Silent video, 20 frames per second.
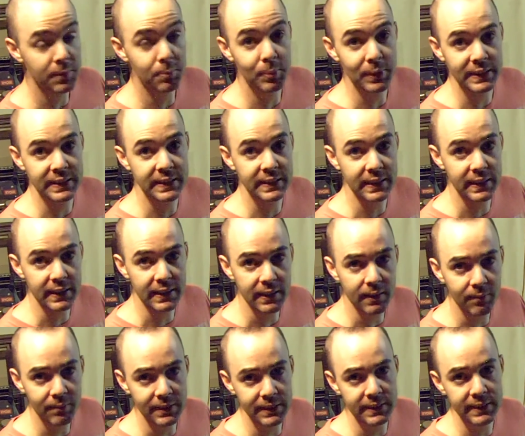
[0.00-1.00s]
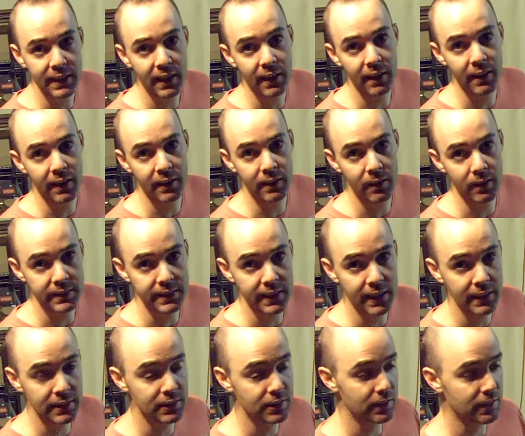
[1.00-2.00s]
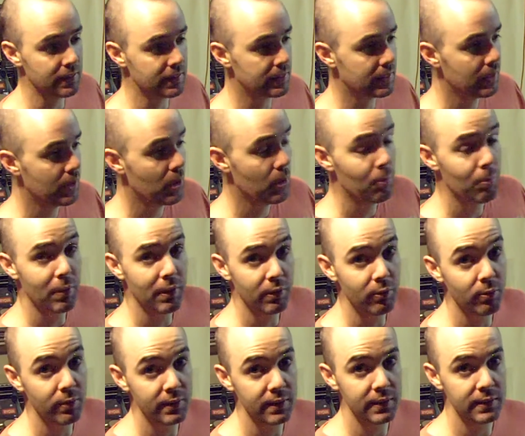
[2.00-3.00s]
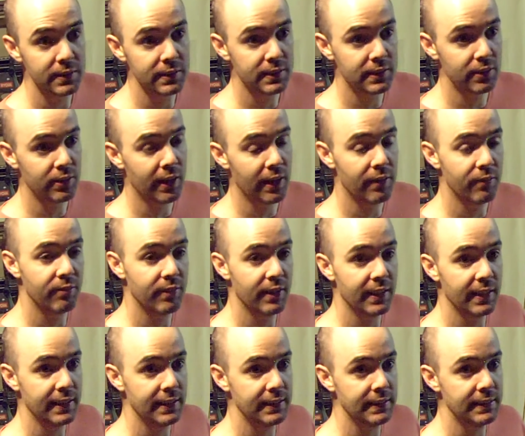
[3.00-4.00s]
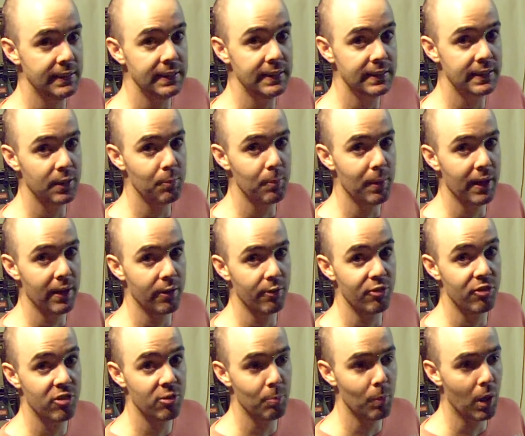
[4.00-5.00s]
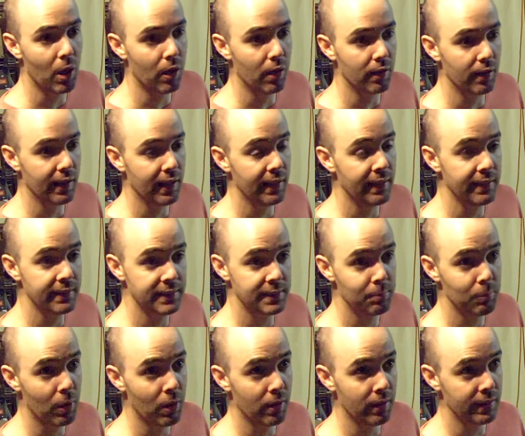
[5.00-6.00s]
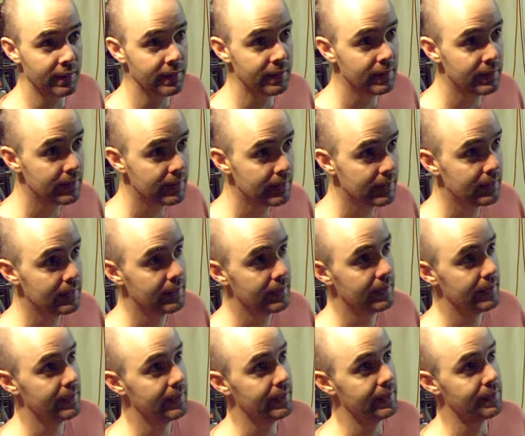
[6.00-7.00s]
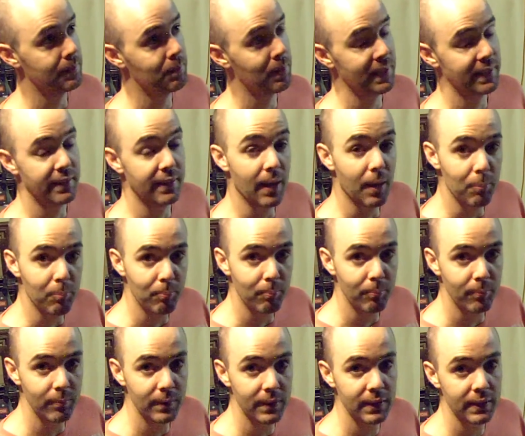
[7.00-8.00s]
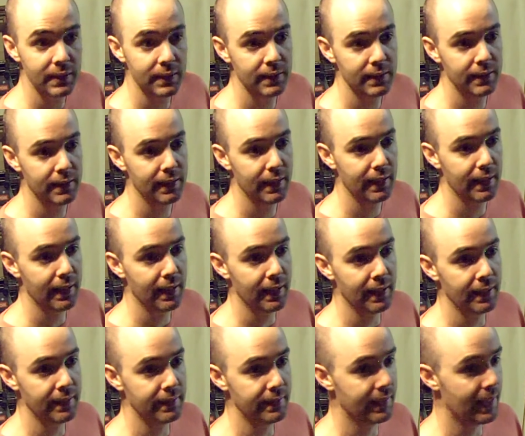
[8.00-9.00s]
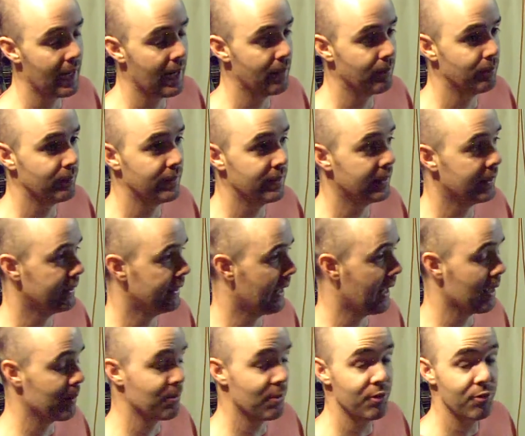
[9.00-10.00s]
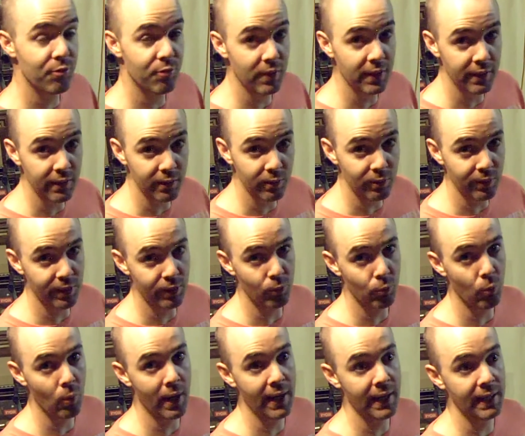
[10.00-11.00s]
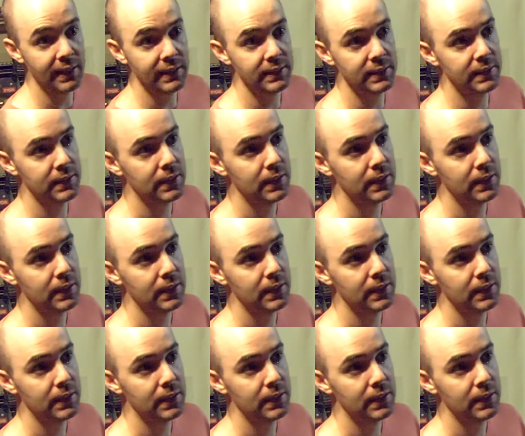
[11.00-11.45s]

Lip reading: a big city, I mean it's not like Los Angeles, but it still has a decent amount of smog, and the smog gets picked up in the atmosphere when it rains.